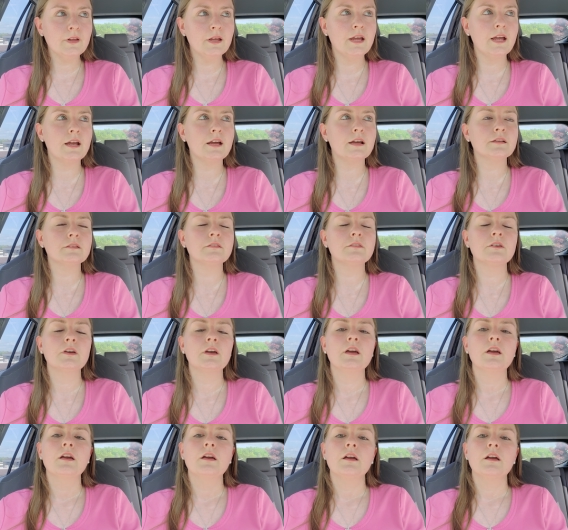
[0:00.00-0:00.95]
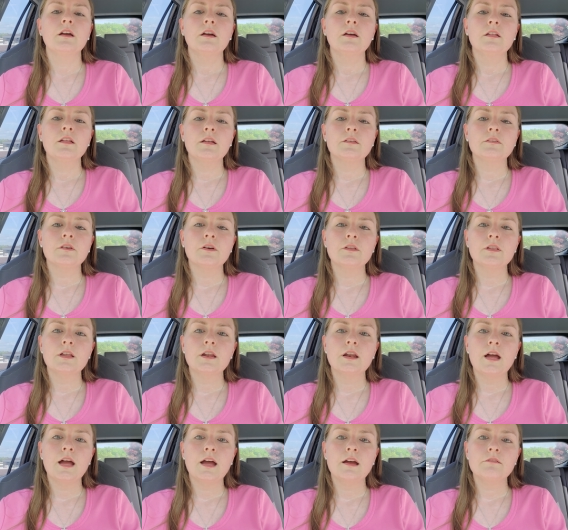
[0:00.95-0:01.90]
and that's all
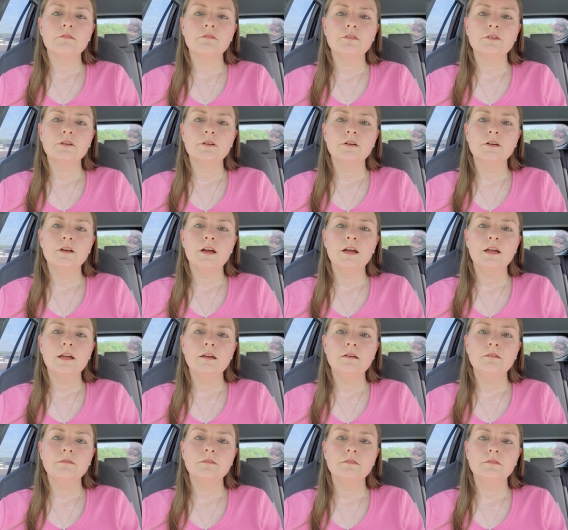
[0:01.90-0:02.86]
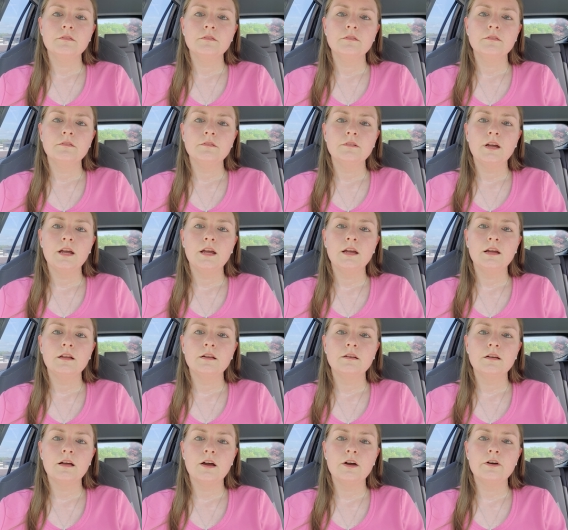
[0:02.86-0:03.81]
that I have for today.
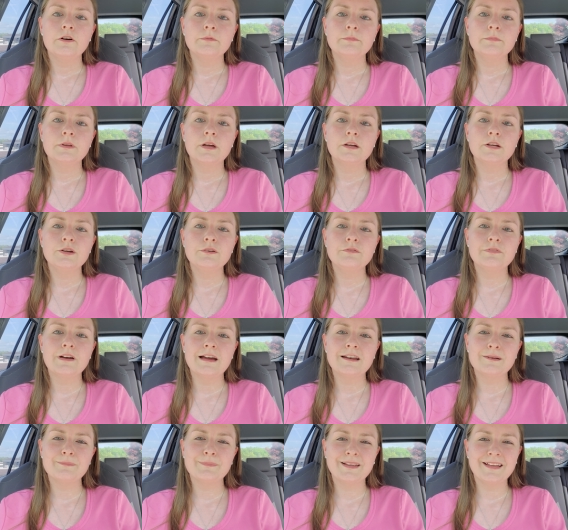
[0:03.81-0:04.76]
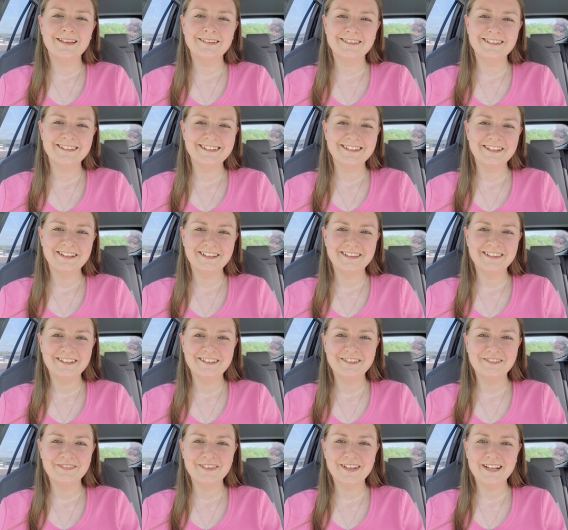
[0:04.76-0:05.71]
And I hope that you find a blessing in
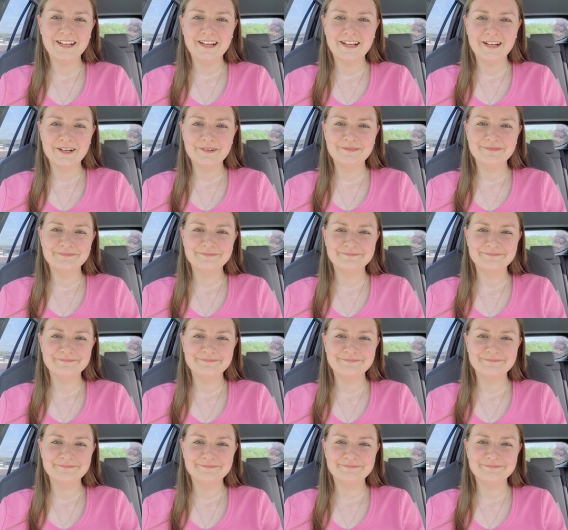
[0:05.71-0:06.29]
this video.